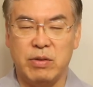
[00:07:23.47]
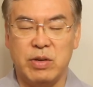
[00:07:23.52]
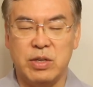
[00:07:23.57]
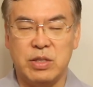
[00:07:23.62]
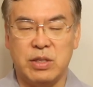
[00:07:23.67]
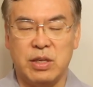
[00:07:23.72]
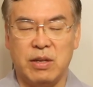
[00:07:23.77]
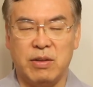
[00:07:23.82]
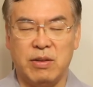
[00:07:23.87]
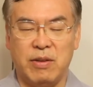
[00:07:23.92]

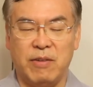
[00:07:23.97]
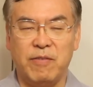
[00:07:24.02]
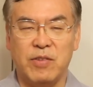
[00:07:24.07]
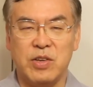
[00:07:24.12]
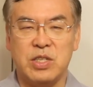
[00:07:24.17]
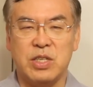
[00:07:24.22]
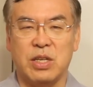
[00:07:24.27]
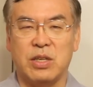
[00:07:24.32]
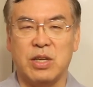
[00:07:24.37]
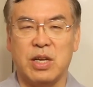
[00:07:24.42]
Estate
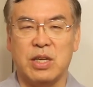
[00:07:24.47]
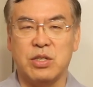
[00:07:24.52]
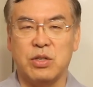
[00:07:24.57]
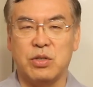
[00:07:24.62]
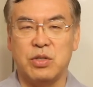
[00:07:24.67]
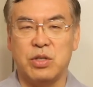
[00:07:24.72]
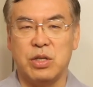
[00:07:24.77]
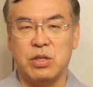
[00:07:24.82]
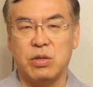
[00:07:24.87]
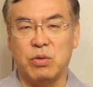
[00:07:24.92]
Investors
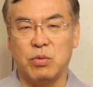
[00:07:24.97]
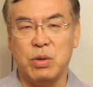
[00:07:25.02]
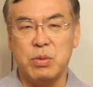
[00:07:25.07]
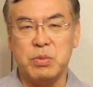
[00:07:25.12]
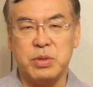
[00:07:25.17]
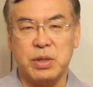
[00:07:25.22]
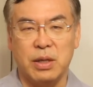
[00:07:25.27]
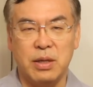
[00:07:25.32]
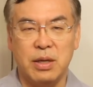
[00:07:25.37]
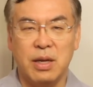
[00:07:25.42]
Association
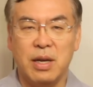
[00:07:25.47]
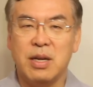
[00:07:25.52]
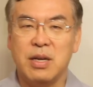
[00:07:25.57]
website,